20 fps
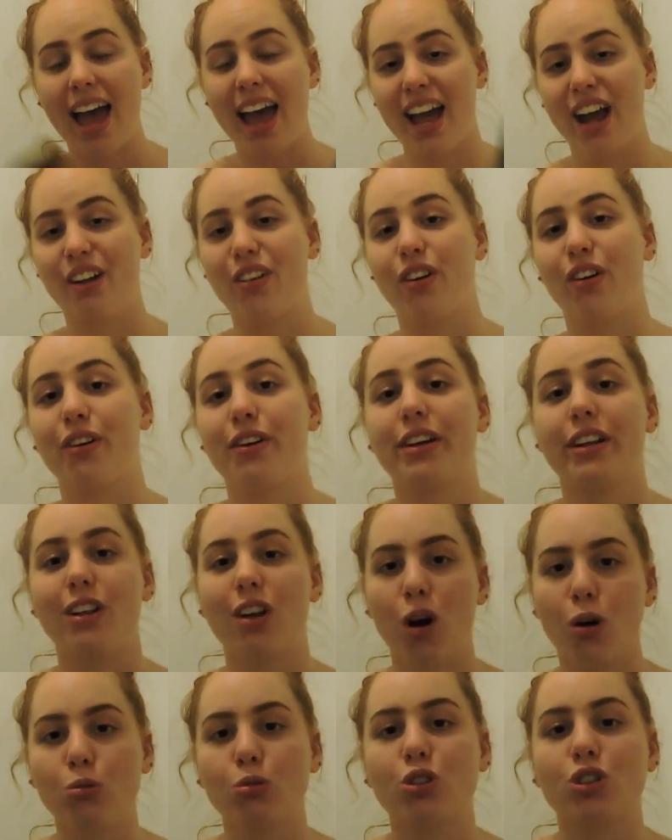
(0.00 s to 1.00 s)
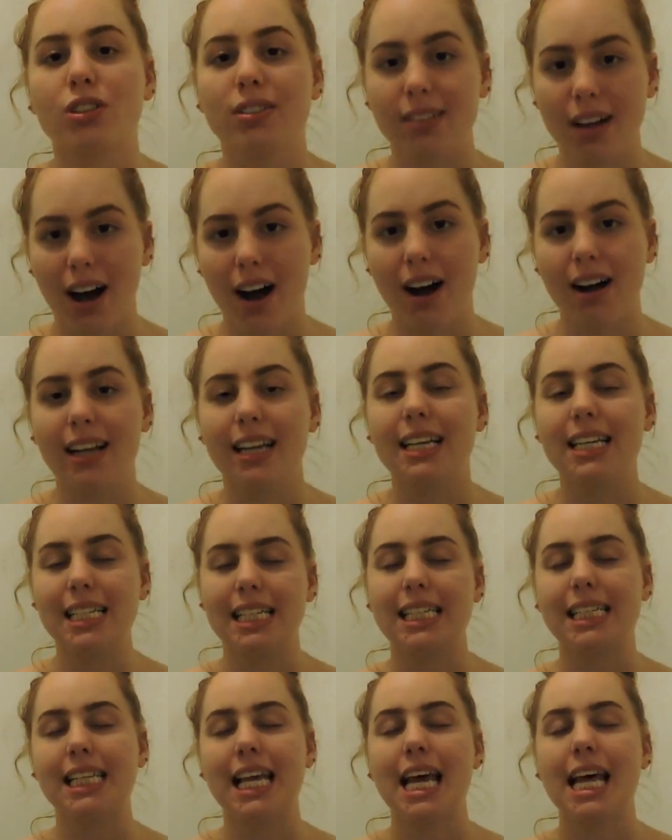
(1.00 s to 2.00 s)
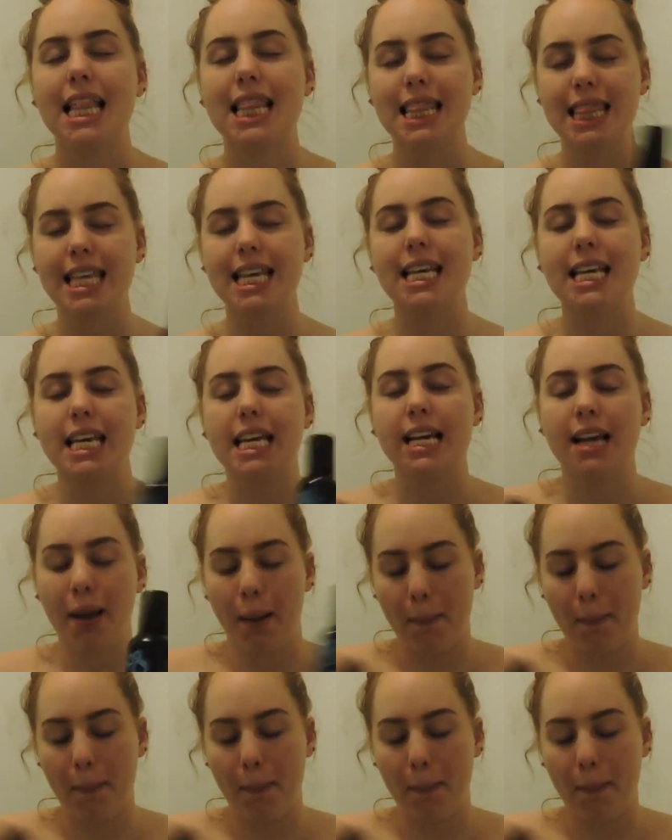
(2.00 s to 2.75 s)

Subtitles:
Aero in Ultra Dark is the...